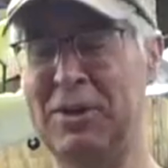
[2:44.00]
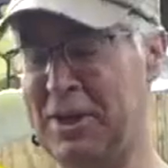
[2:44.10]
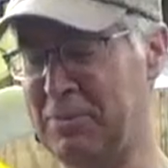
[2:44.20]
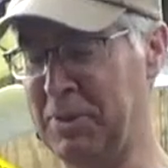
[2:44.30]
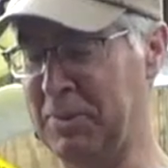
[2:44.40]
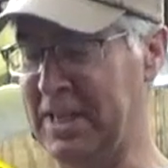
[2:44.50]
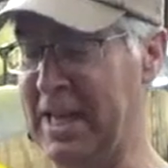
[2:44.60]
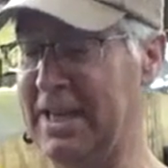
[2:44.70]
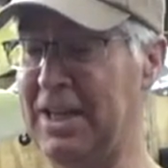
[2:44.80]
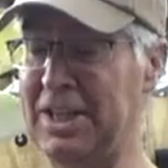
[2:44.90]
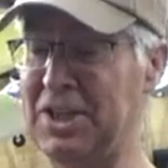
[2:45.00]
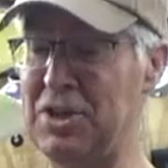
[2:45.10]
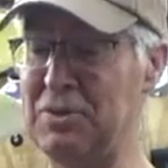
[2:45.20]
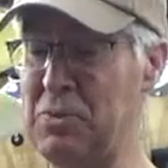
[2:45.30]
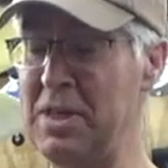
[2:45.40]
will help you with that.
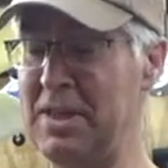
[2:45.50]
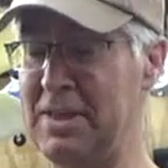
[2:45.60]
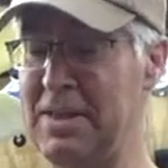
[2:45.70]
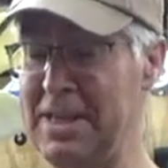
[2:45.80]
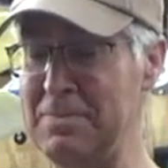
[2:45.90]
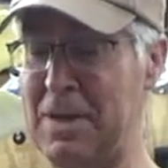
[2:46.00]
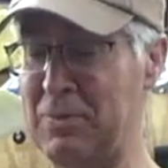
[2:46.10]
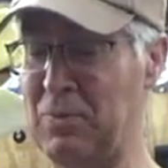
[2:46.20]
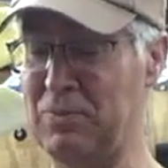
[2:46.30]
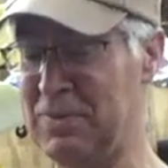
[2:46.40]
Along with, in my